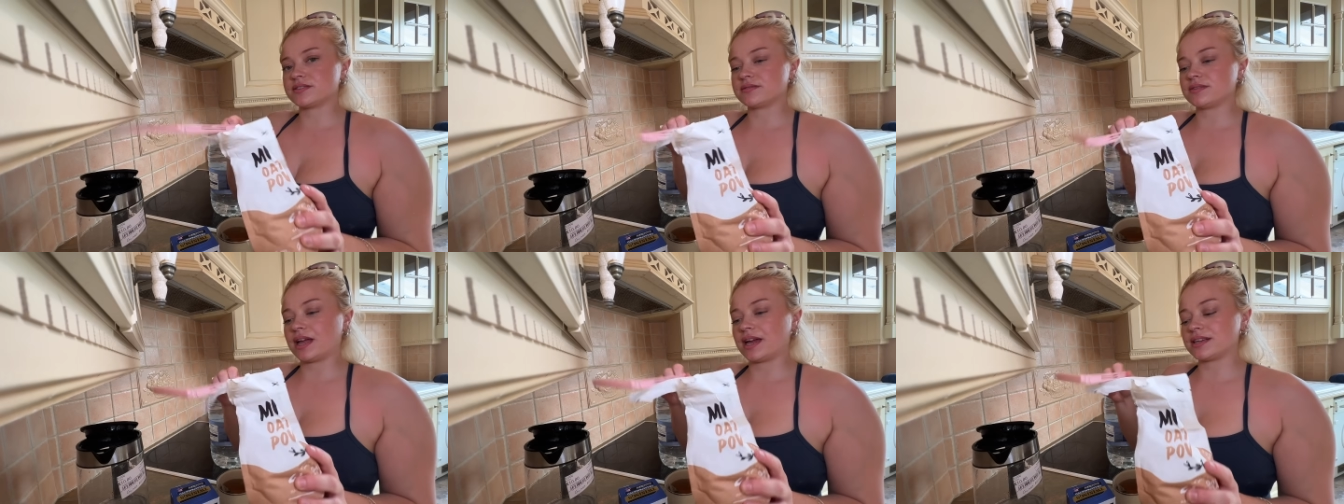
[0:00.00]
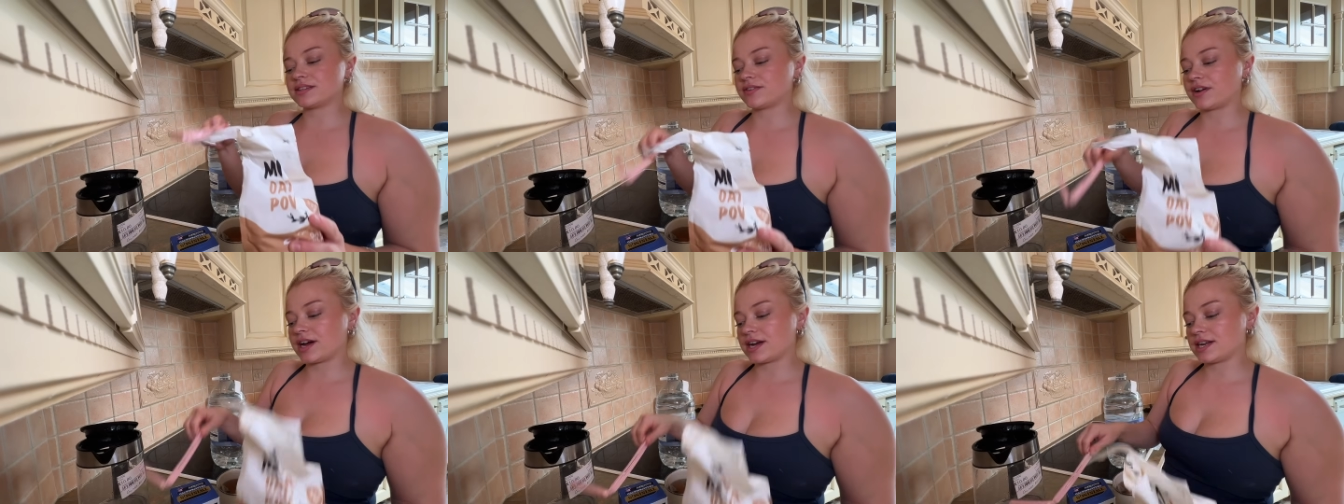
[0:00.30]
like, it's
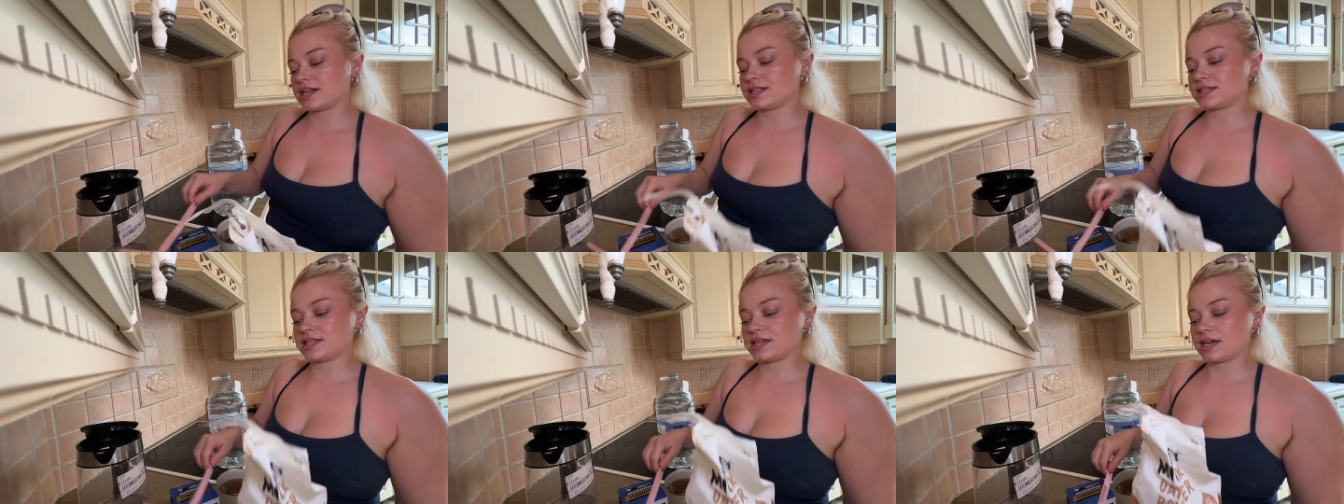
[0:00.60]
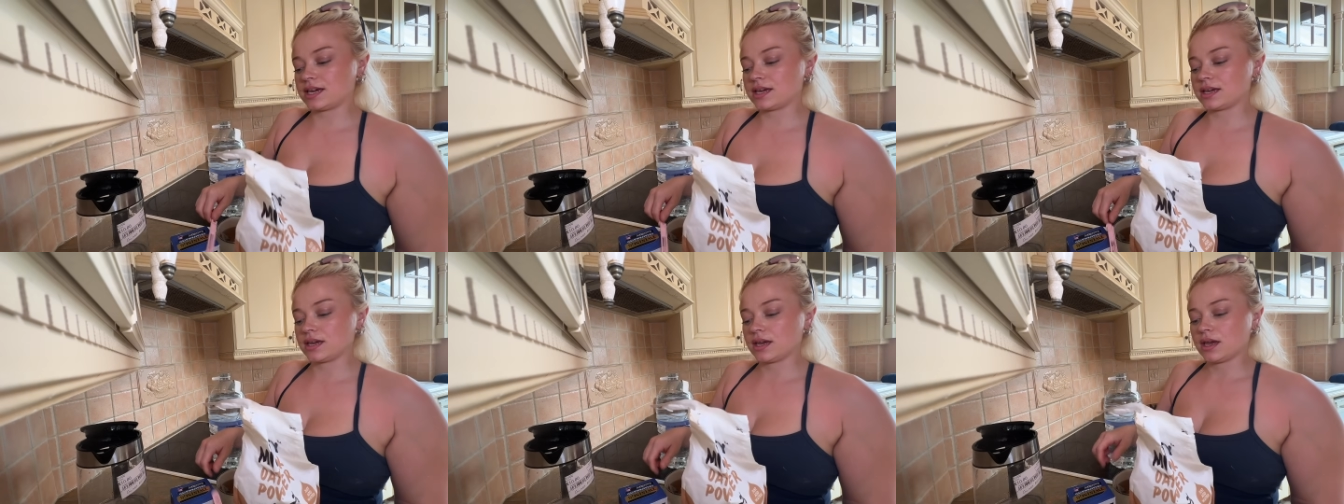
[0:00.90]
fine in
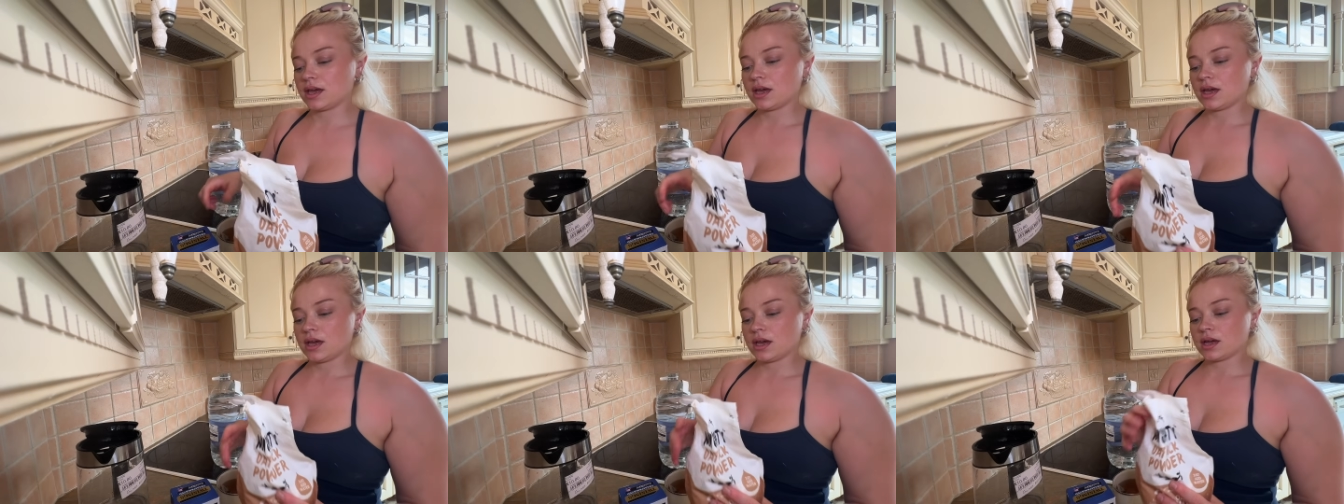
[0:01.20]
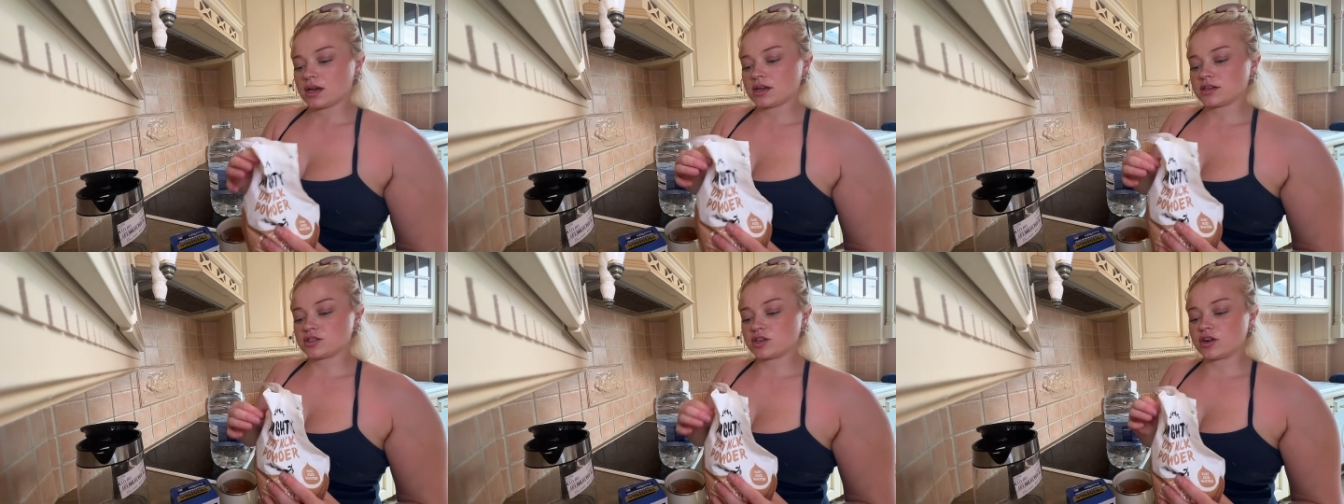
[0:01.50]
tea.
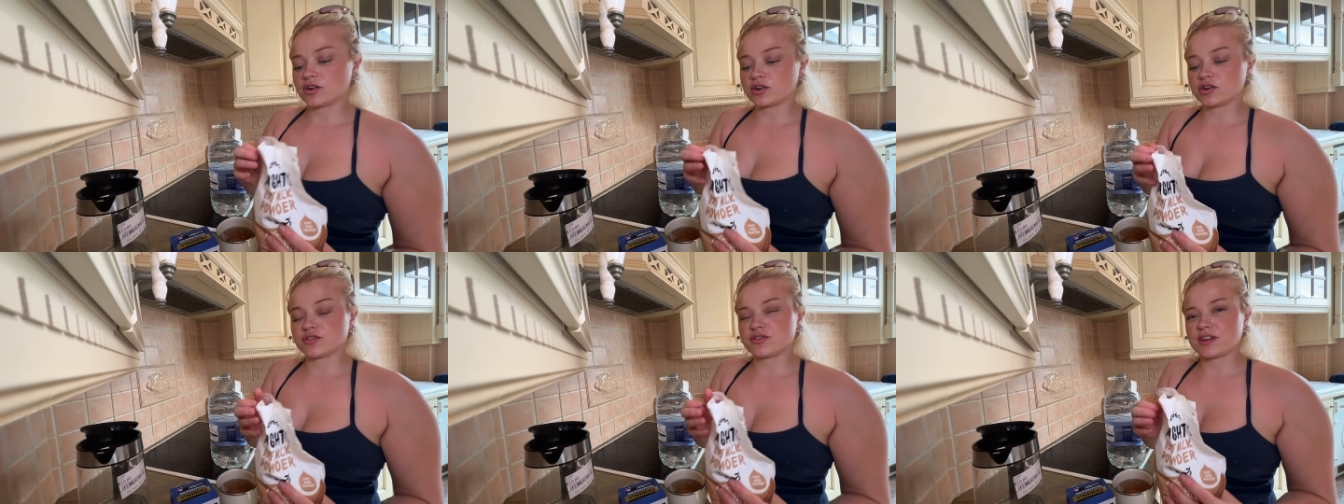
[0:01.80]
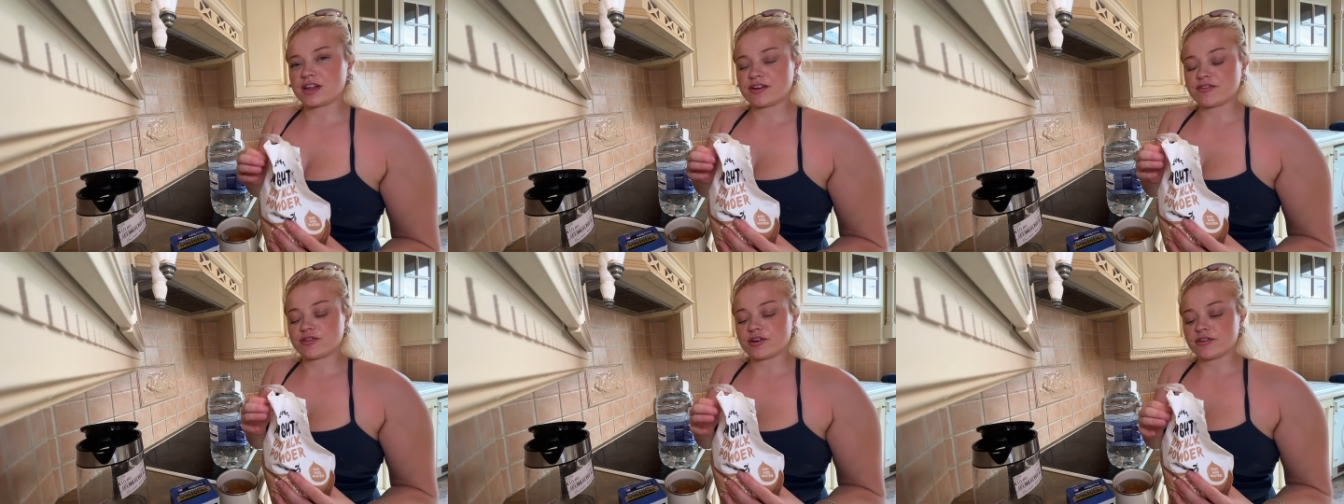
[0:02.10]
It's not good for
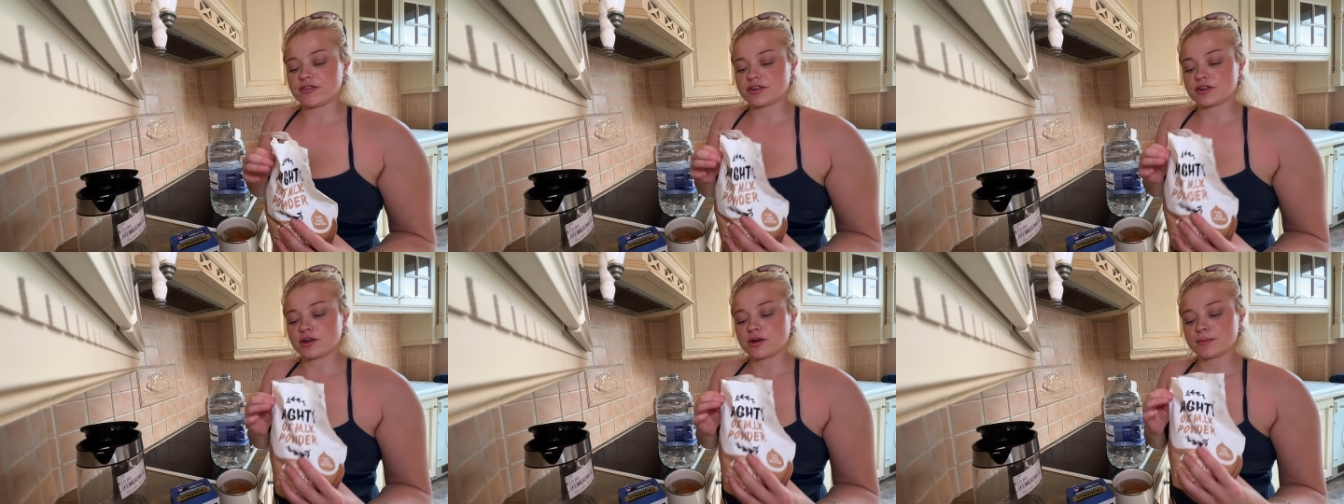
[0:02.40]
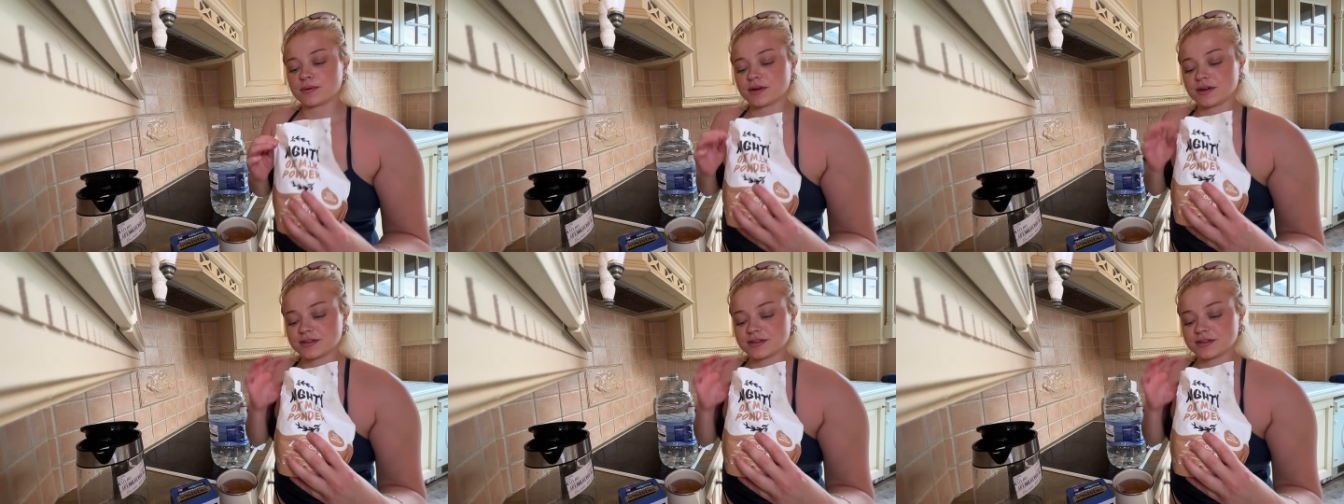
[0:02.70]
like frothing milk.